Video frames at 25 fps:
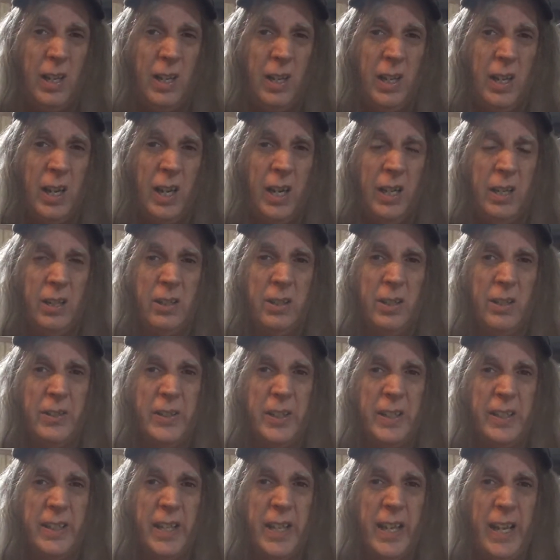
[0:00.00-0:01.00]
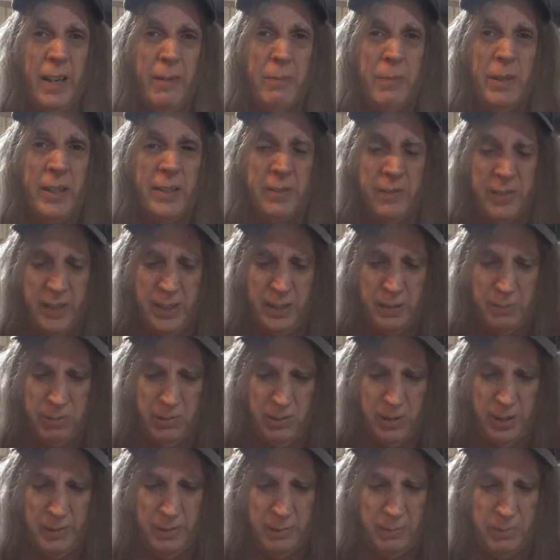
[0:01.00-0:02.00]
I think they have much of an
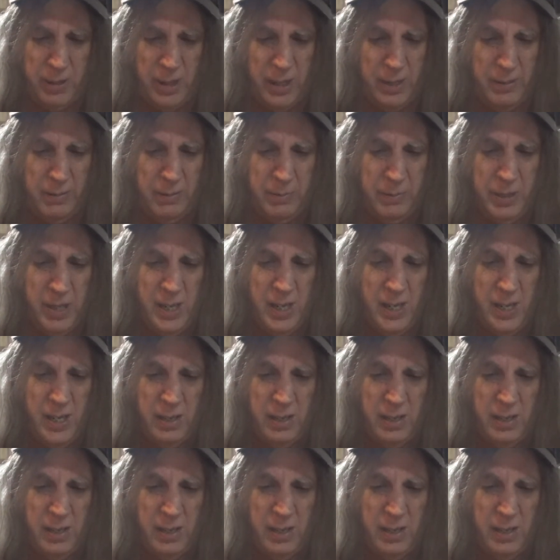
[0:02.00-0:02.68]
unemployment problem.